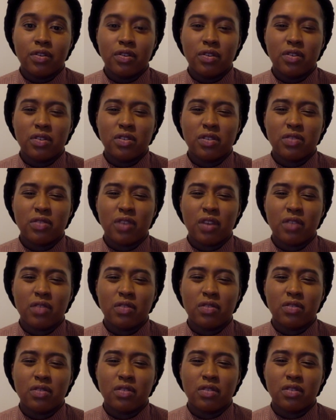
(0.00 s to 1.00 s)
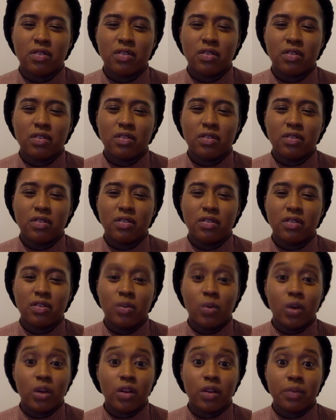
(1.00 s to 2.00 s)
Was it 5 or 4?
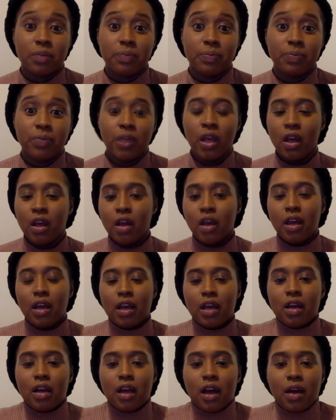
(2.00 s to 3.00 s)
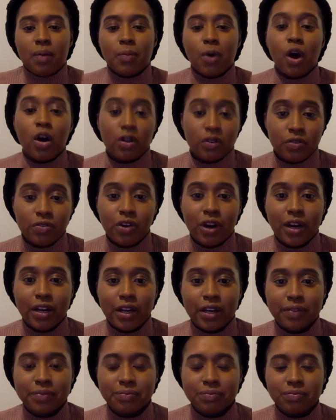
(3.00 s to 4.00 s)
One of them. On a
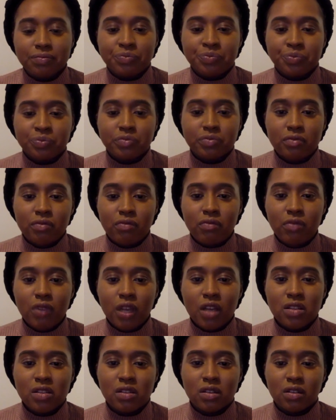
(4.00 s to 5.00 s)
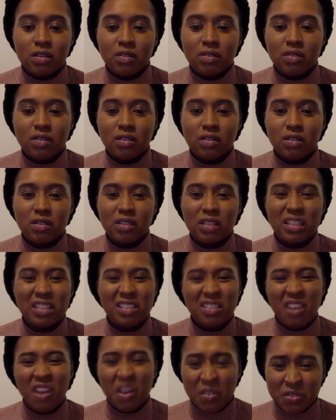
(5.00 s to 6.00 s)
Friday. So
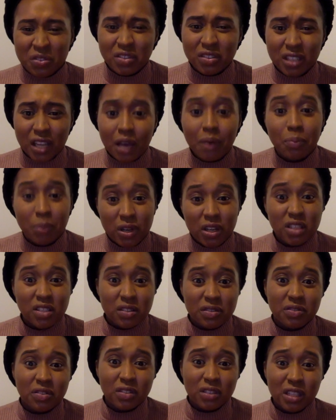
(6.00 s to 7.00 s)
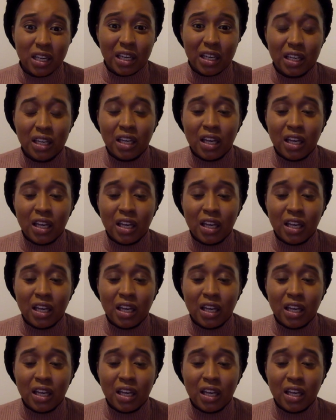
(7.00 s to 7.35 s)
not a full day, but it's a full day.